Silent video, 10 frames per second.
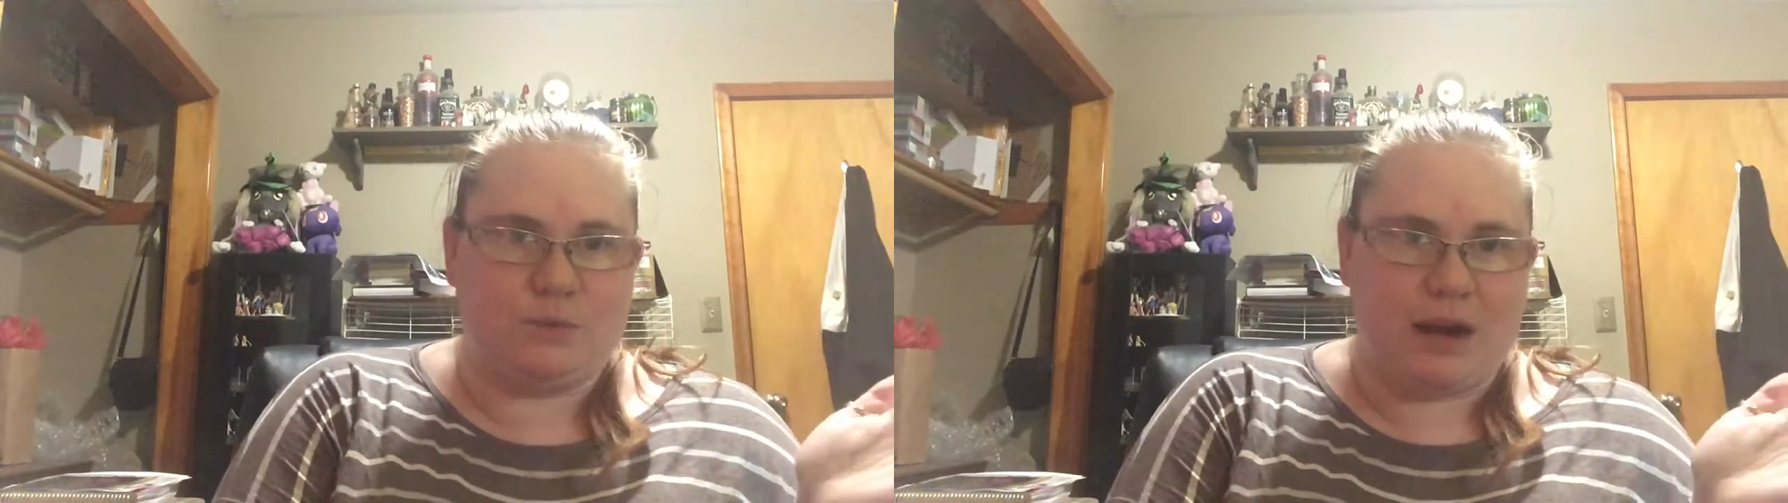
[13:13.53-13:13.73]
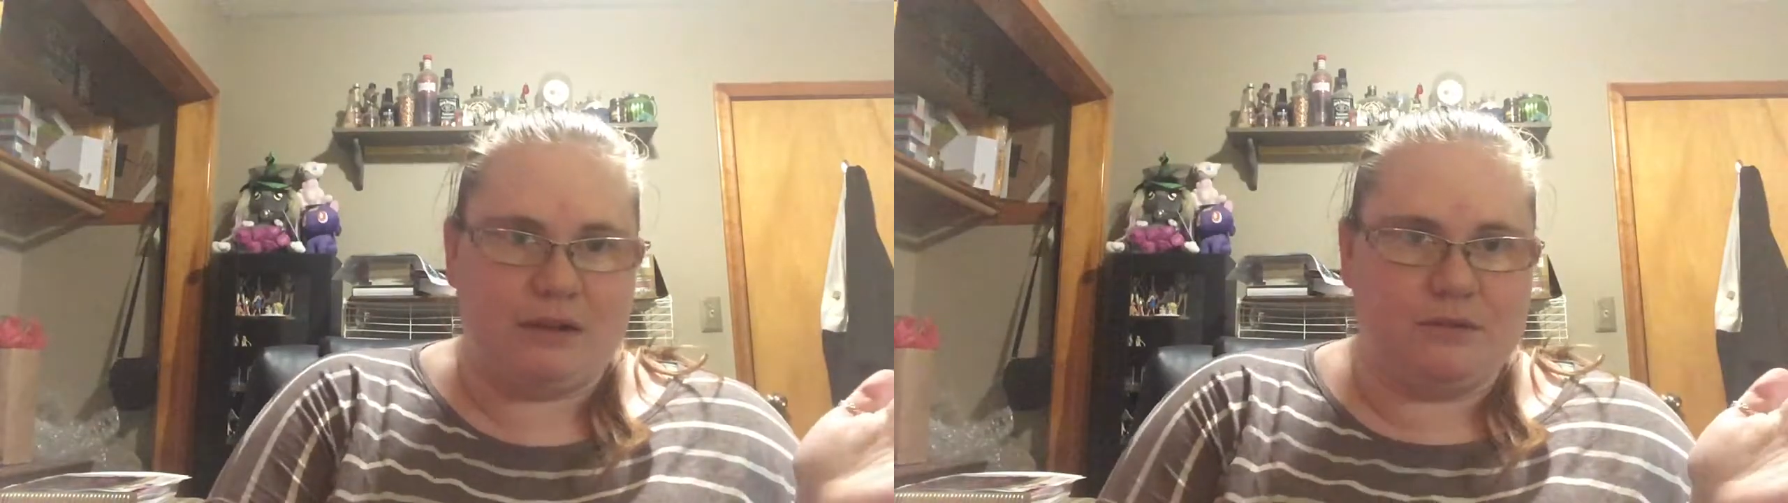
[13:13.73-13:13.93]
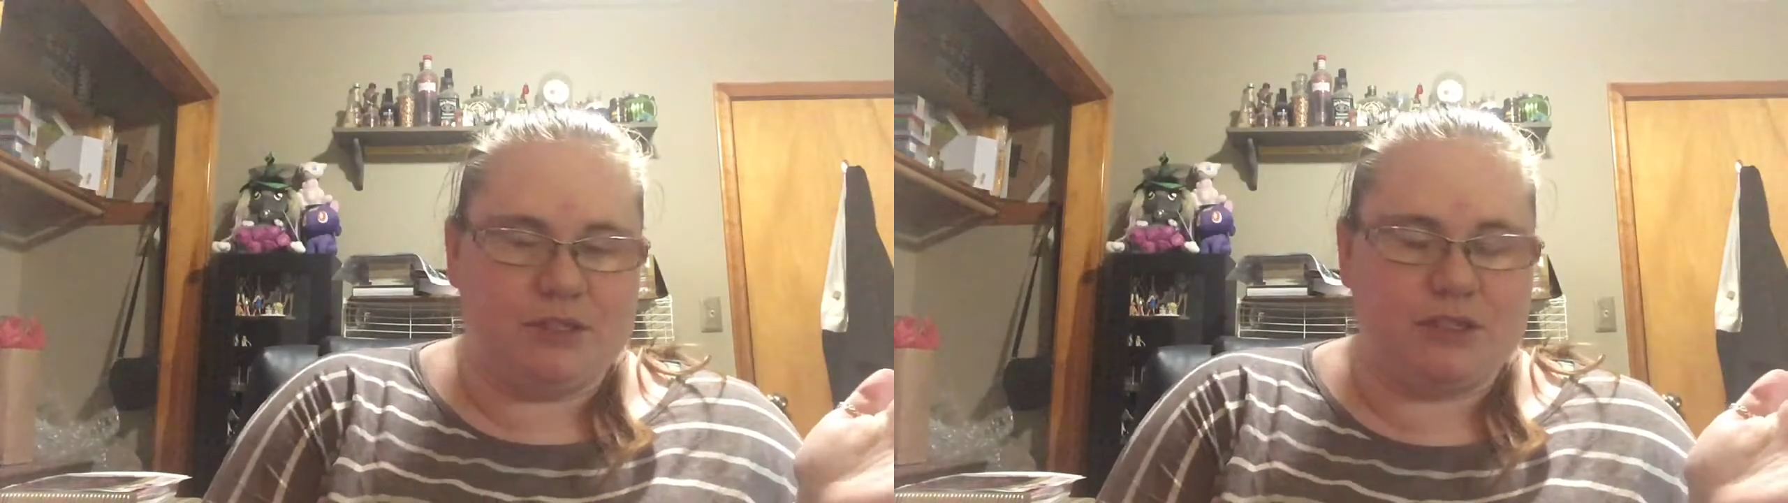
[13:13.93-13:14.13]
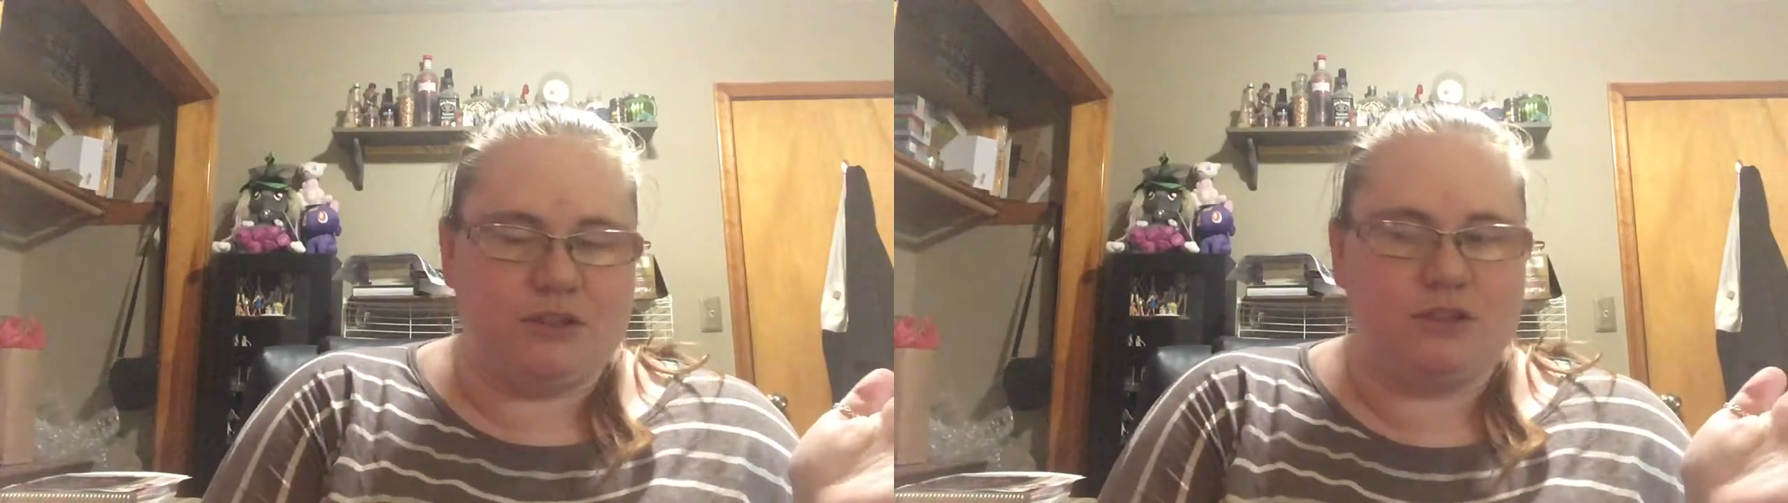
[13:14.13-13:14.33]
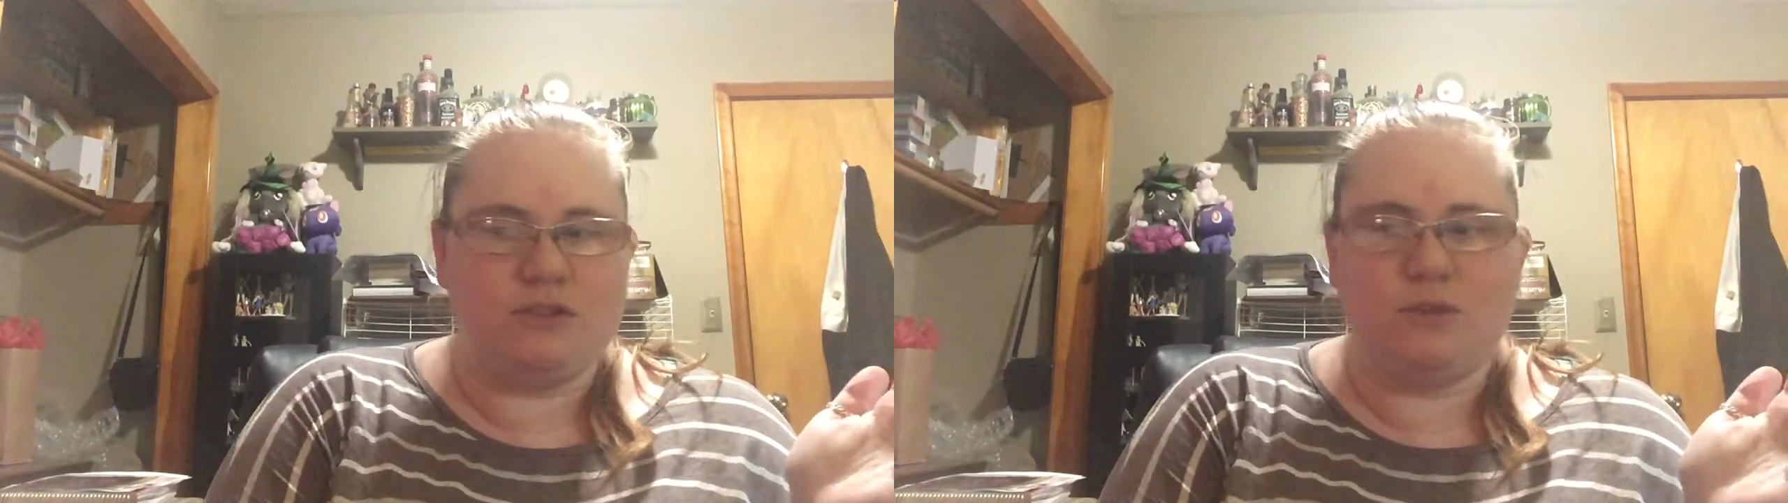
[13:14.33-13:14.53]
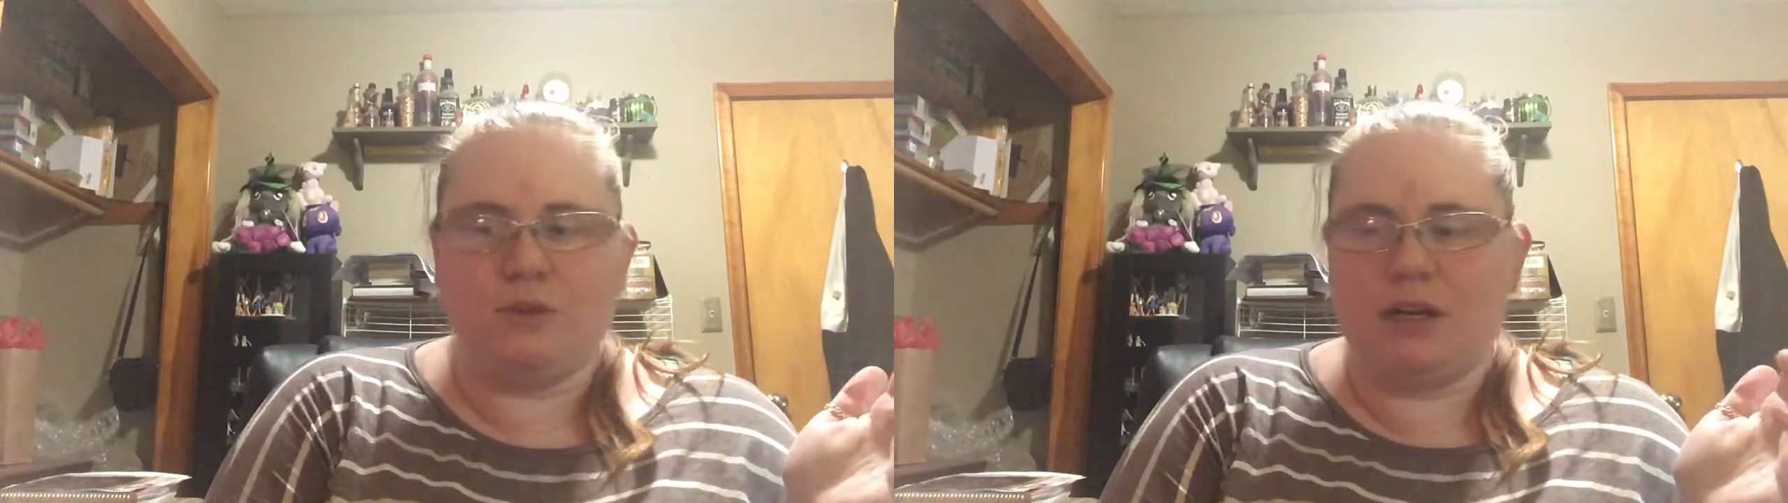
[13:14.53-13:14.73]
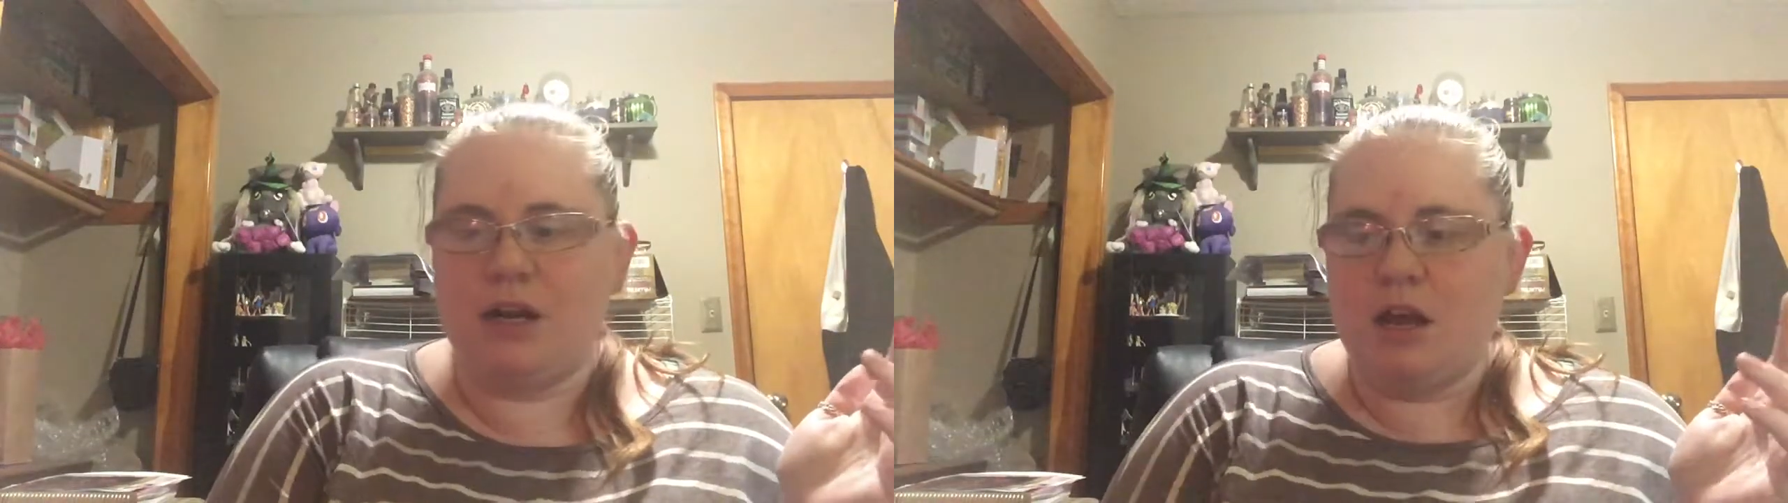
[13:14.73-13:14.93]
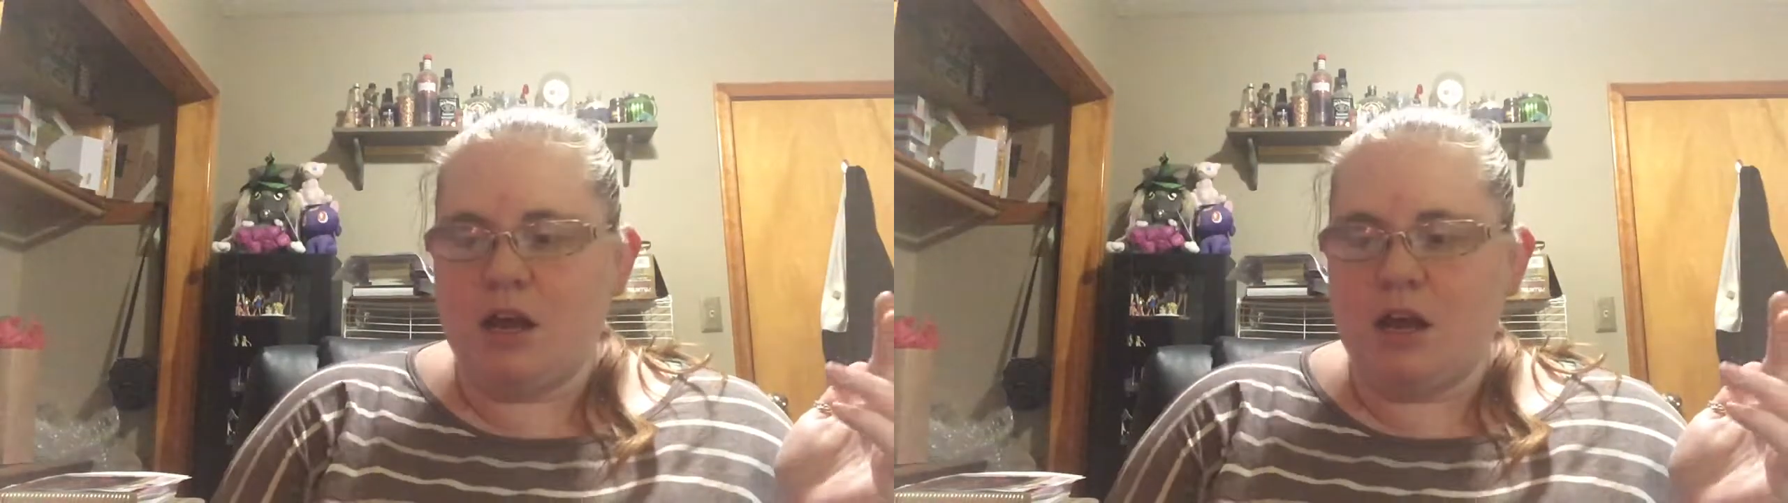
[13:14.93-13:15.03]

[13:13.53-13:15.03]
rounds to the store.